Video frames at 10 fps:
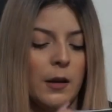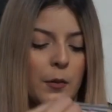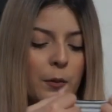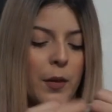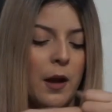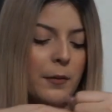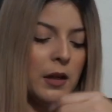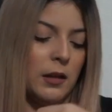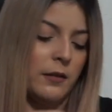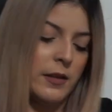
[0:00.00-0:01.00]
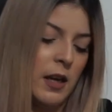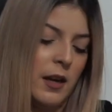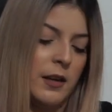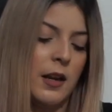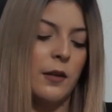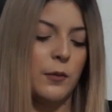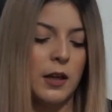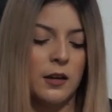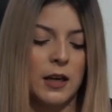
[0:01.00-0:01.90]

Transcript: I'll pop my gloves on and we're gonna